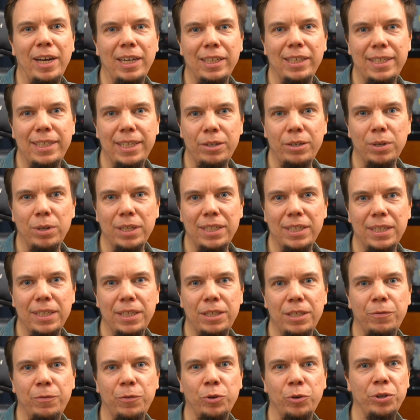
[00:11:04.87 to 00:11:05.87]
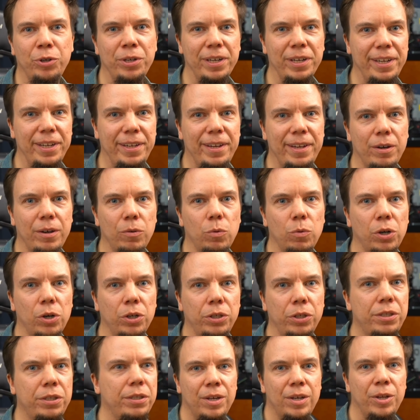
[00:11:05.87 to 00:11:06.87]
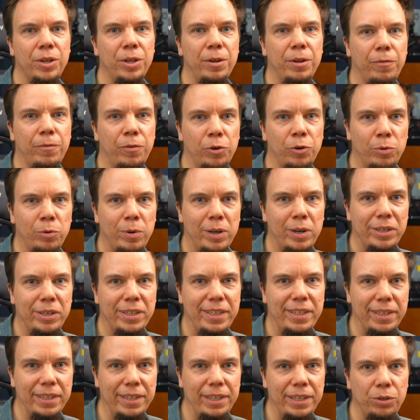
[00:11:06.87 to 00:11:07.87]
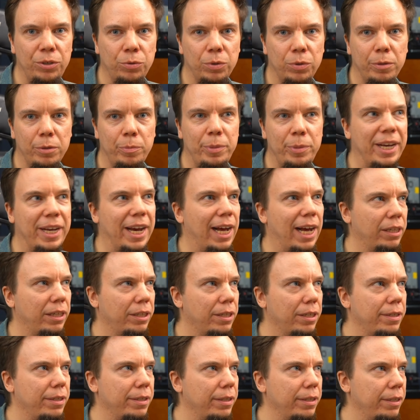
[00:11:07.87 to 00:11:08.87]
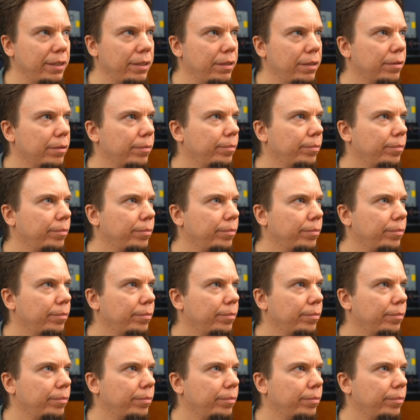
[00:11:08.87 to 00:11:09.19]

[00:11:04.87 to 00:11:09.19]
sequences for deleting words. The forward delete will be Alt delete.